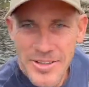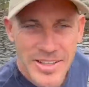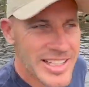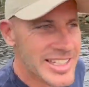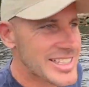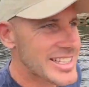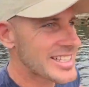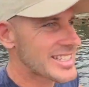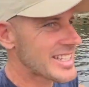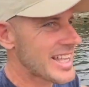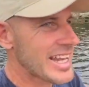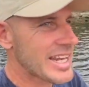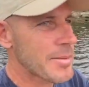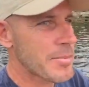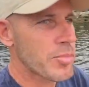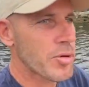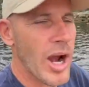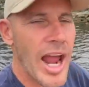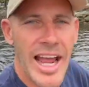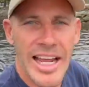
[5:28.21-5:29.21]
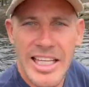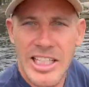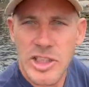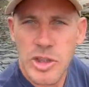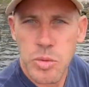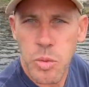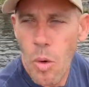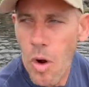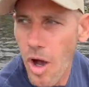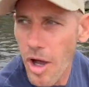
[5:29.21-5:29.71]
This is like a
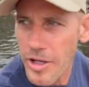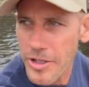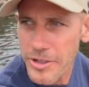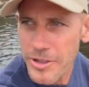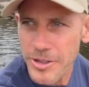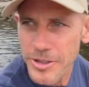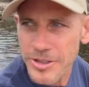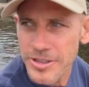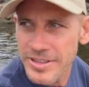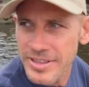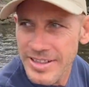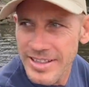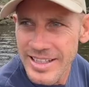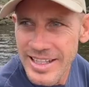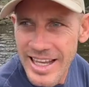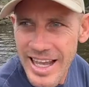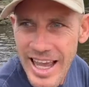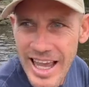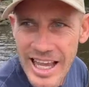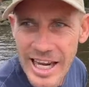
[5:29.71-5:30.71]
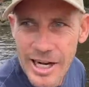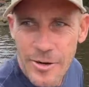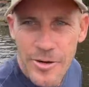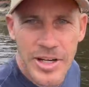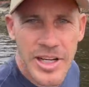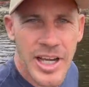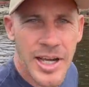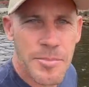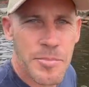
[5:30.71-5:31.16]
brackish water area.